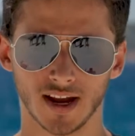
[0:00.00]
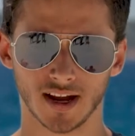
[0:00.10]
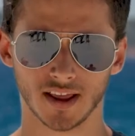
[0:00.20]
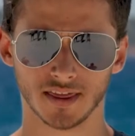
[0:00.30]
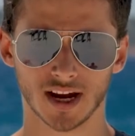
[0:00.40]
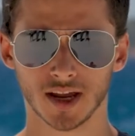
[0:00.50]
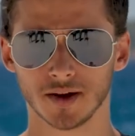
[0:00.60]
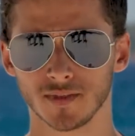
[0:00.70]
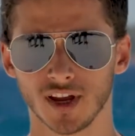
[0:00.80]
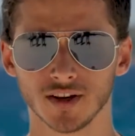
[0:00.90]
And I
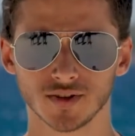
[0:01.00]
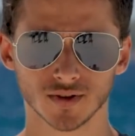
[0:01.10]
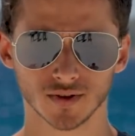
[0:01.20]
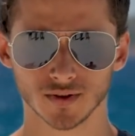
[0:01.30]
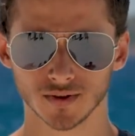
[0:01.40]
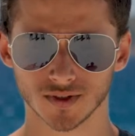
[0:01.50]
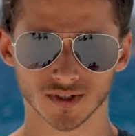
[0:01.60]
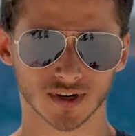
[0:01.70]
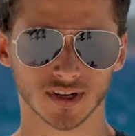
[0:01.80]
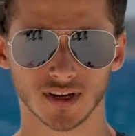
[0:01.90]
am here to
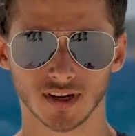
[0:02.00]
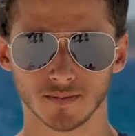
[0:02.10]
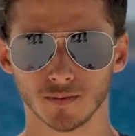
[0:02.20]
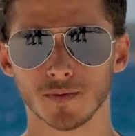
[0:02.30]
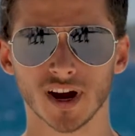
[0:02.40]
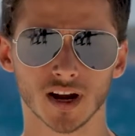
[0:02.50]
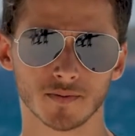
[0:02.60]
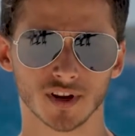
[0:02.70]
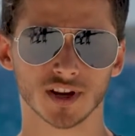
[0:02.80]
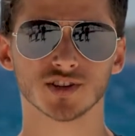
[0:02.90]
study mobile
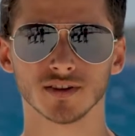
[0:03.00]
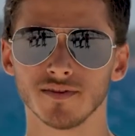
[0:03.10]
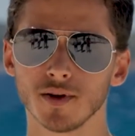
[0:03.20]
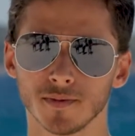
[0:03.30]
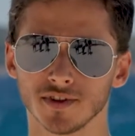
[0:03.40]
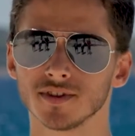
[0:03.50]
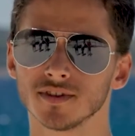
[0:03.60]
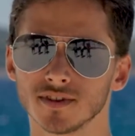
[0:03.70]
application development.